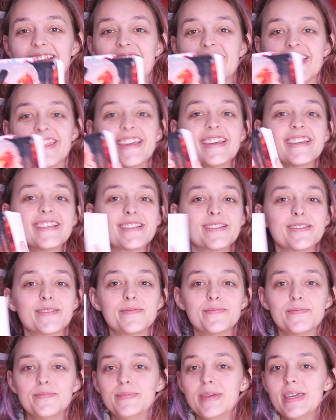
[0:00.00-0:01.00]

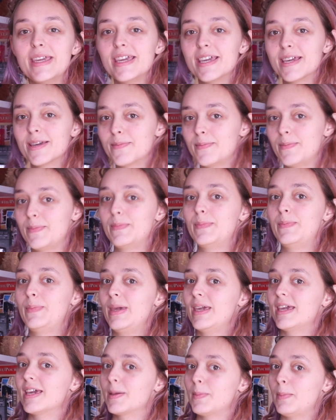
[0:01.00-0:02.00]
This
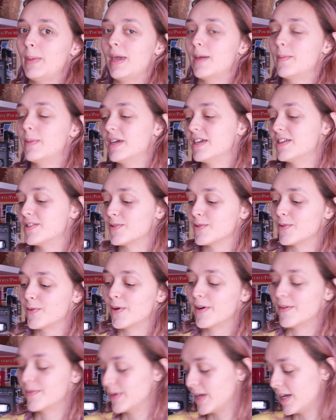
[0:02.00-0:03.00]
big baby, so
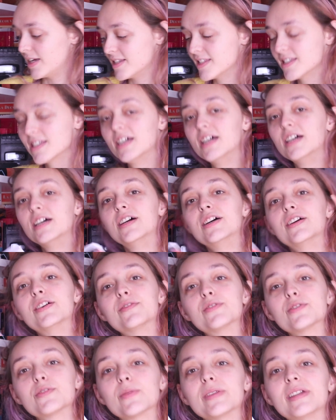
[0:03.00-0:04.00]
I guess
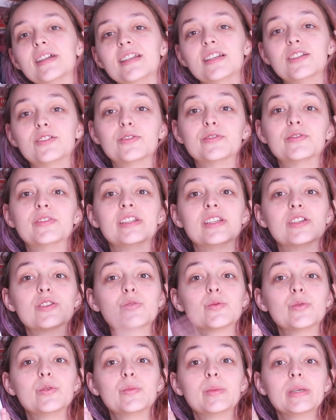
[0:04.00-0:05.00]
first one I need to
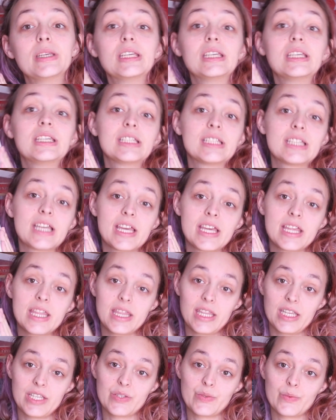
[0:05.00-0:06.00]
finish would be
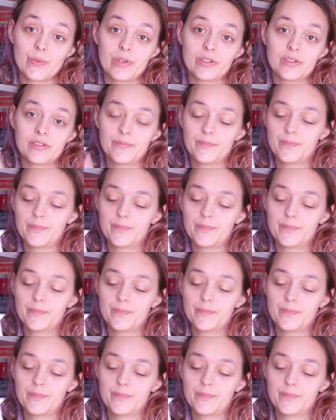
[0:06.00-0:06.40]
this one.